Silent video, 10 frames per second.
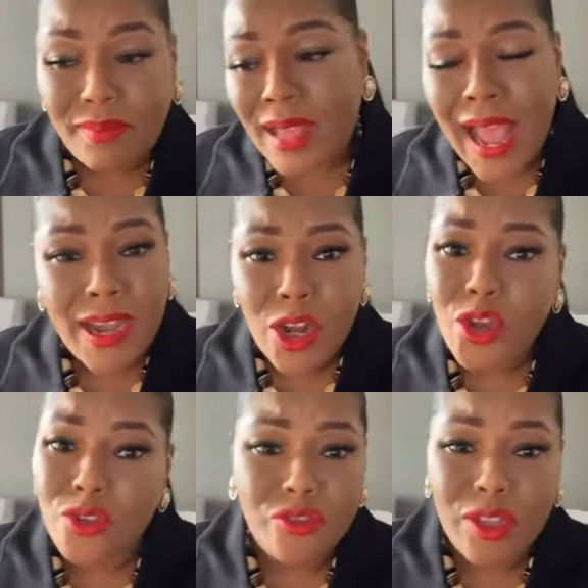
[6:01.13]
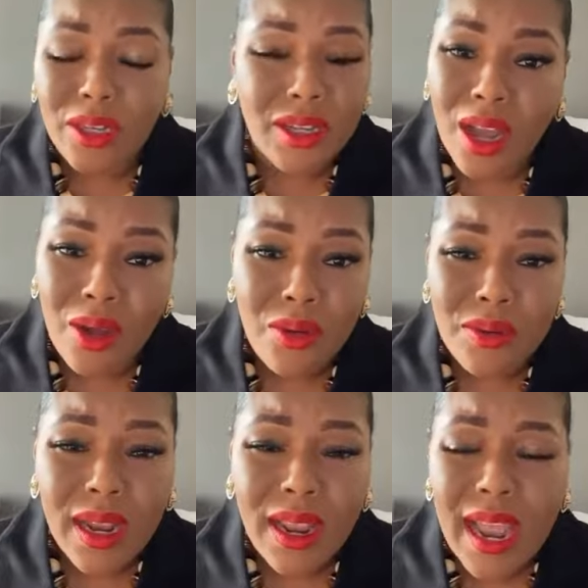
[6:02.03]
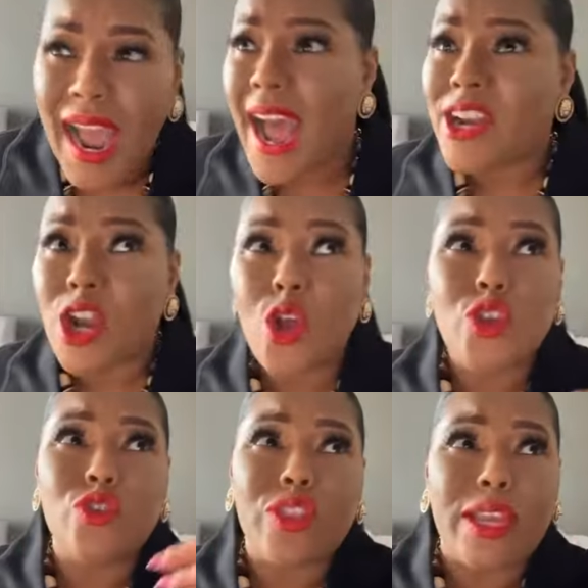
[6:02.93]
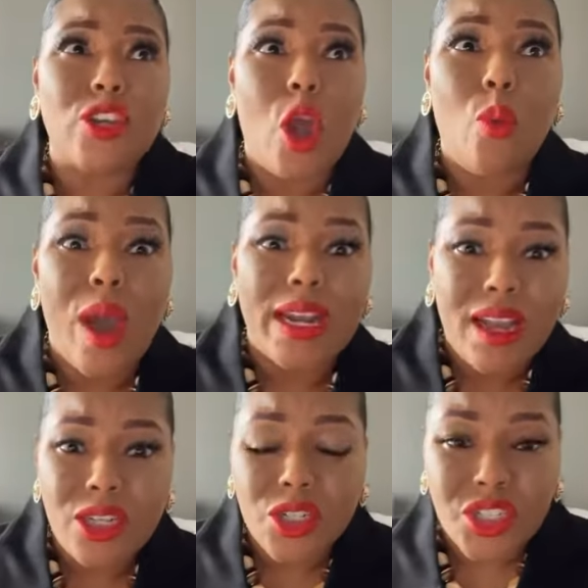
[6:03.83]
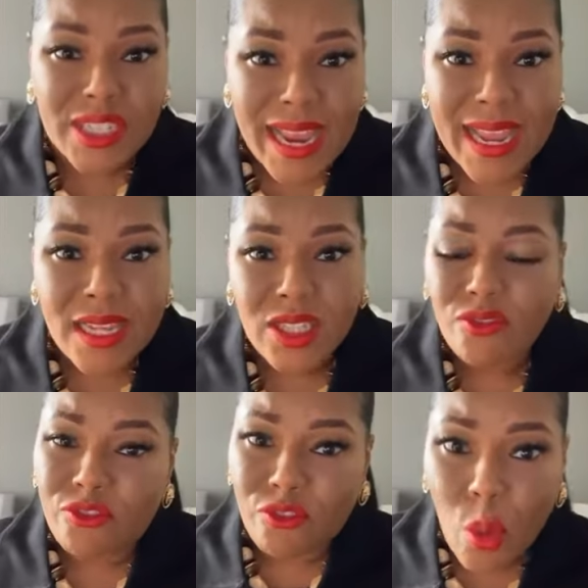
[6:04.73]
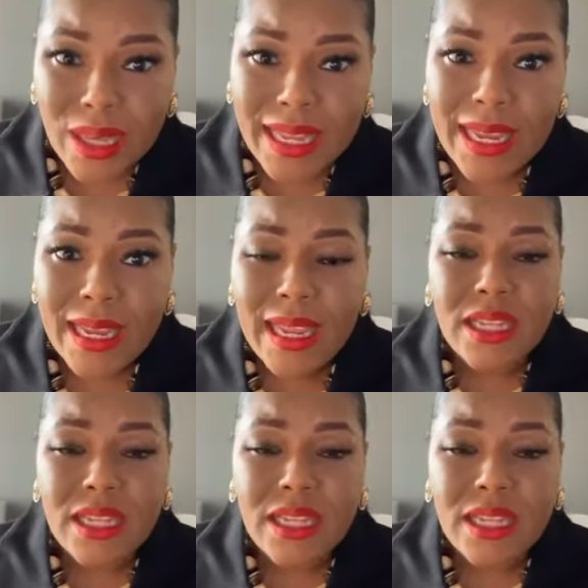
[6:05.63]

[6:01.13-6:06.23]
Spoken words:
I know you feel alone. I know you think no one understands fully